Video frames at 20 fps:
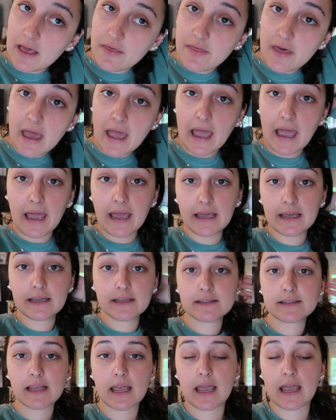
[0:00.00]
the
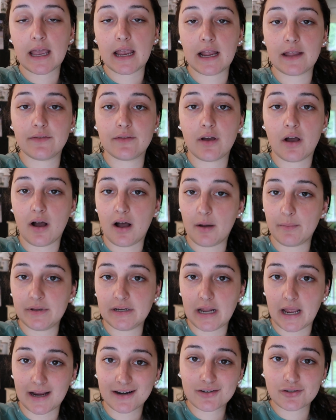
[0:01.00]
eggs and the
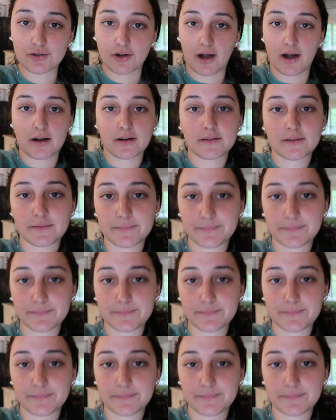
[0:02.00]
almond extract.